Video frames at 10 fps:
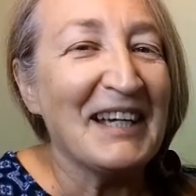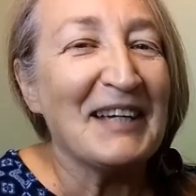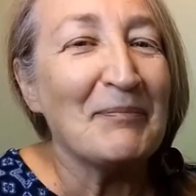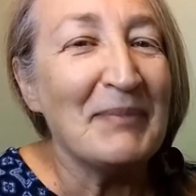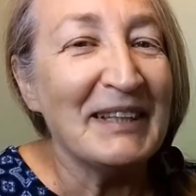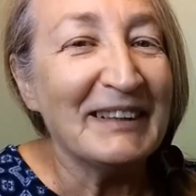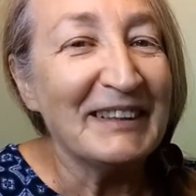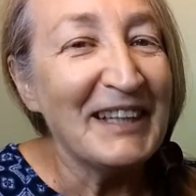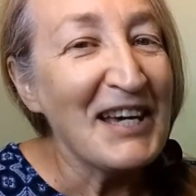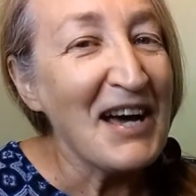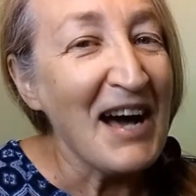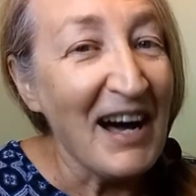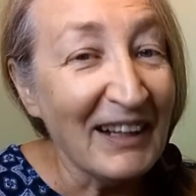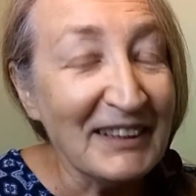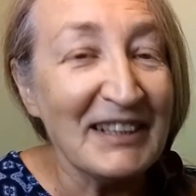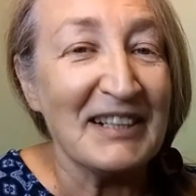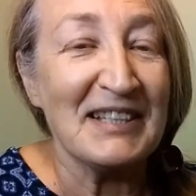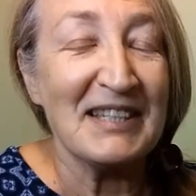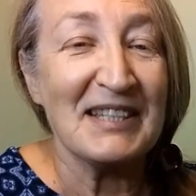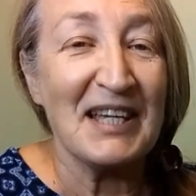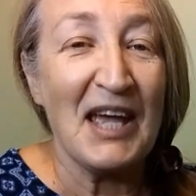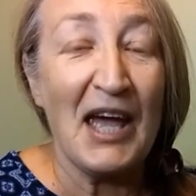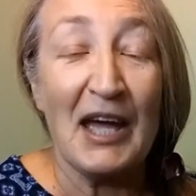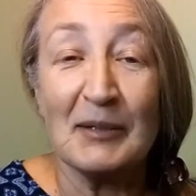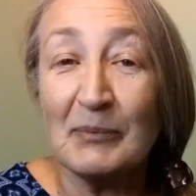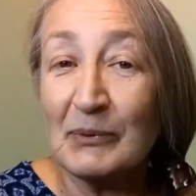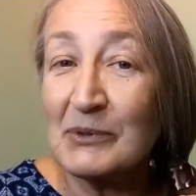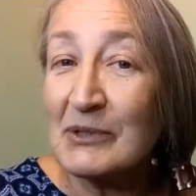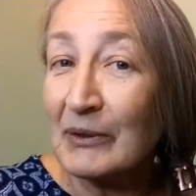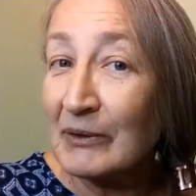build altars and put certain